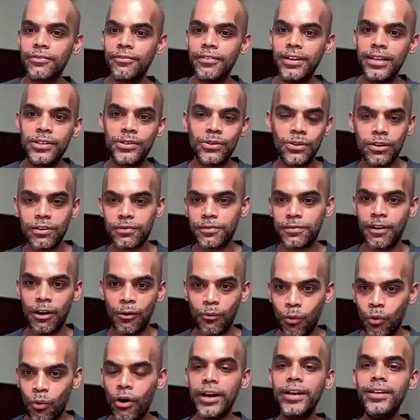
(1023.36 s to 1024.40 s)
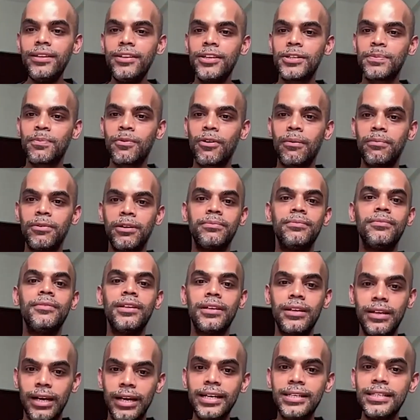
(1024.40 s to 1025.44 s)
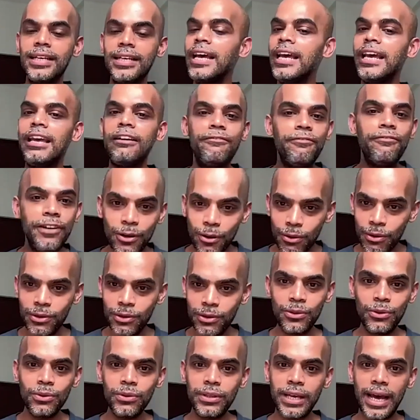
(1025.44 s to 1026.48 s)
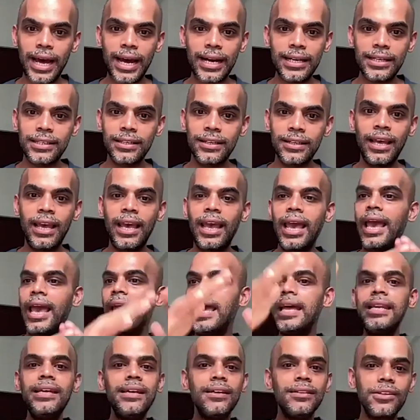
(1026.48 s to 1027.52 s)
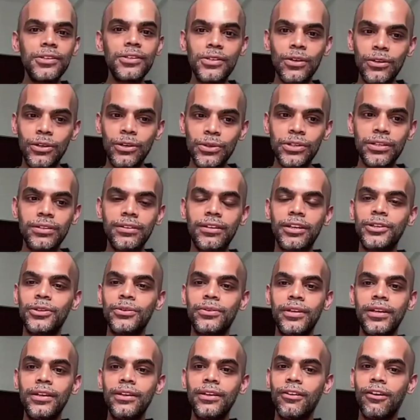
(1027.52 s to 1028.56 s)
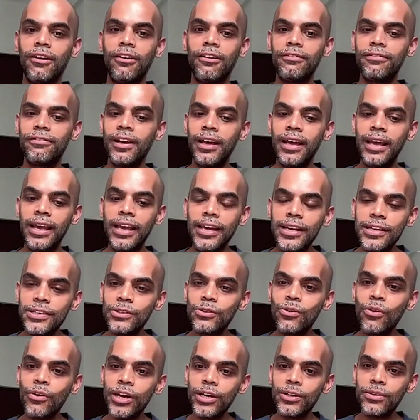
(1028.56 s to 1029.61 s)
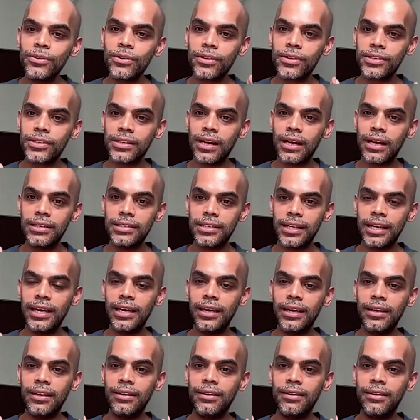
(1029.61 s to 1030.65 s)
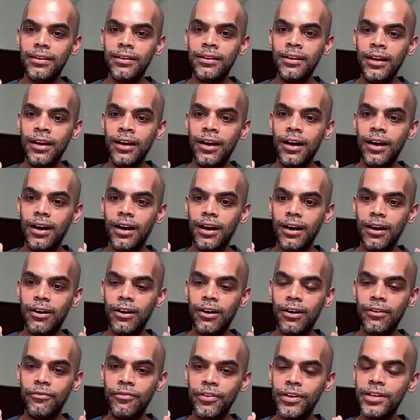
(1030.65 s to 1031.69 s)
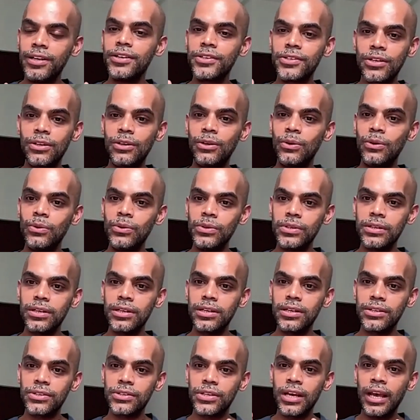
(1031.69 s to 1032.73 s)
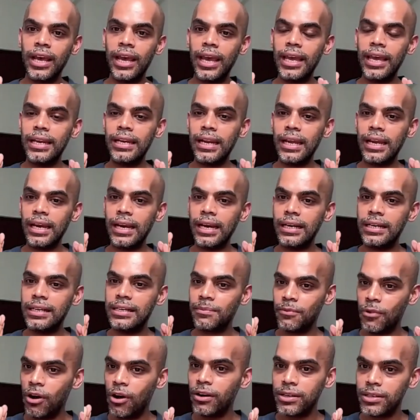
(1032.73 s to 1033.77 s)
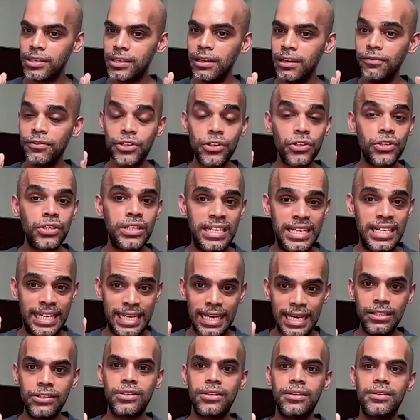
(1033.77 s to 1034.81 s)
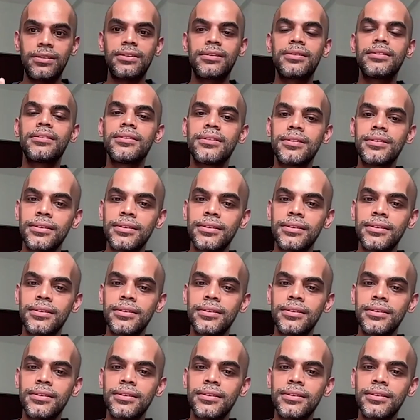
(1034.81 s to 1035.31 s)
we sort of avoid this problem, right? If we don't do that, any other solution that you think of is going to result in winners and losers in a democracy, which is dangerous.